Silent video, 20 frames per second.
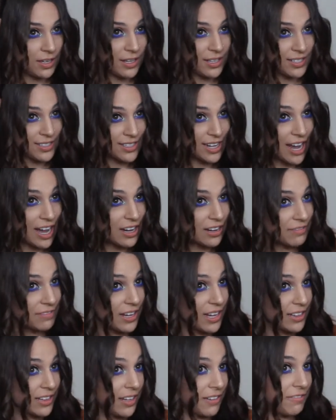It's kind of
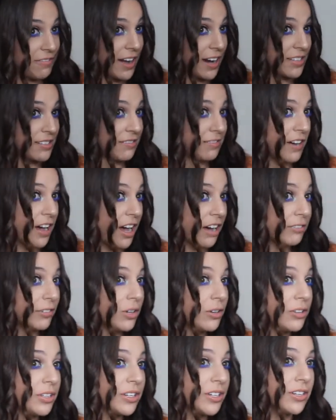like the effect of hot
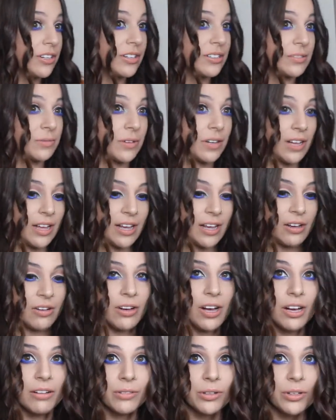rollers, how
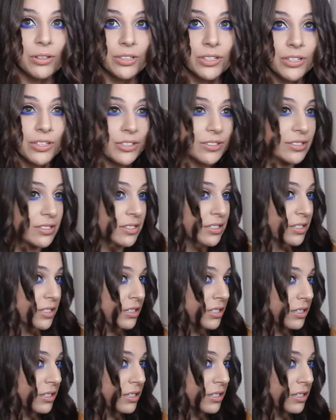hot rollers,